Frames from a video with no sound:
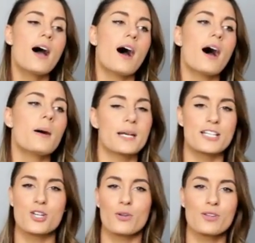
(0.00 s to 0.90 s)
Um, and
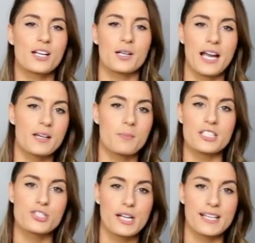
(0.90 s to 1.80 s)
I show you there kind of my
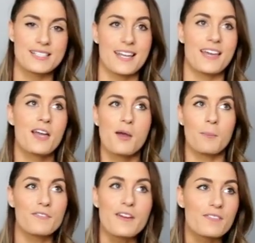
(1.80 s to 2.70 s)
tricks. Like
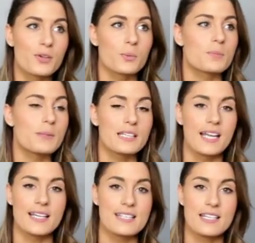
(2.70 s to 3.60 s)
my favorite would be
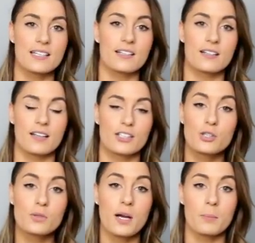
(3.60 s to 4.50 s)
like to eat a, a
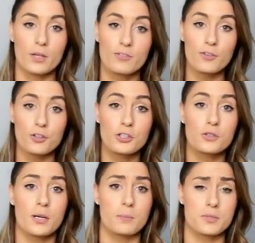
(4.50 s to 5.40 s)
cucumber. A full
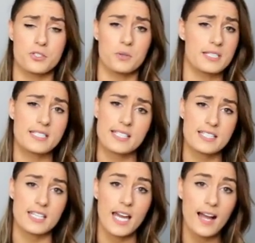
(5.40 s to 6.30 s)
cucumber is only
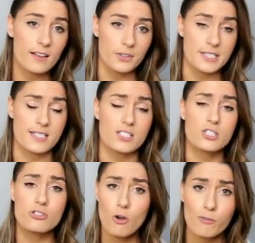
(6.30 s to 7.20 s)
60 calories. It's
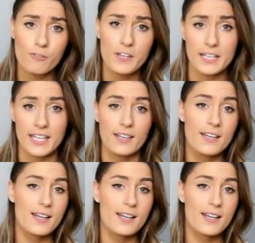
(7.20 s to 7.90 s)
so filling.